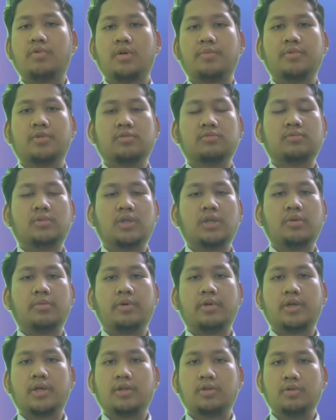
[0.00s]
warahmatullahi
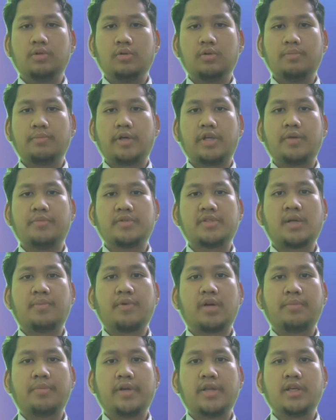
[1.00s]
wabarakatuh. My name is
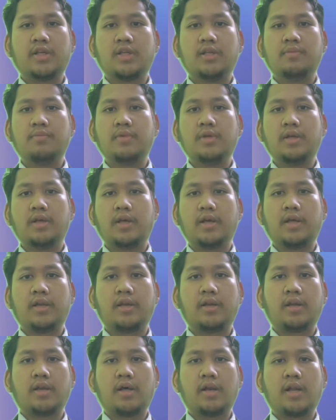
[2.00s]
Ahmad Rabbani Hakimi,
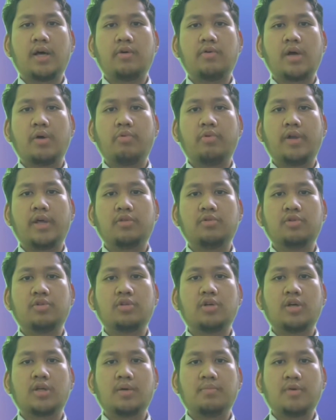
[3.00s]
and now I would like to
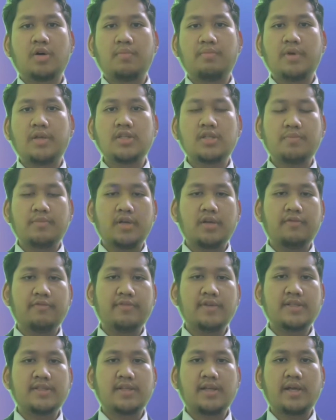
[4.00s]
talk about major
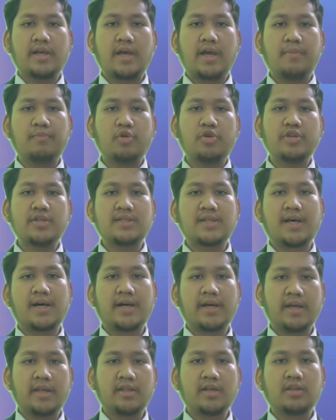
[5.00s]
benefits employees
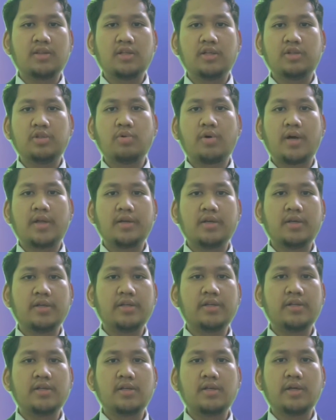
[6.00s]
are entitled to under
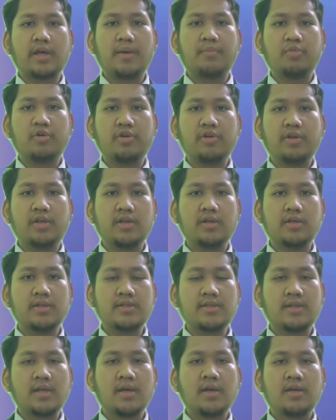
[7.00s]
the
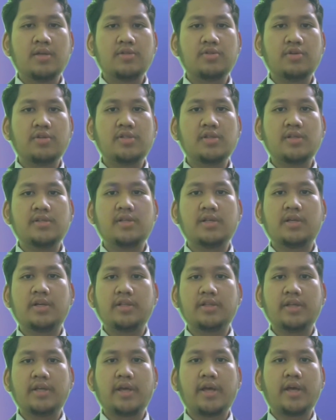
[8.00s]
Employees Social
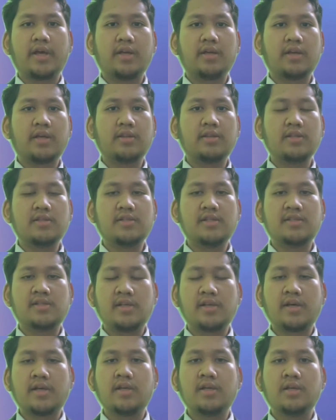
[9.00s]
Security Act
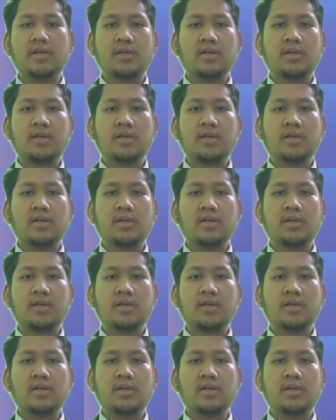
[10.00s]
1969.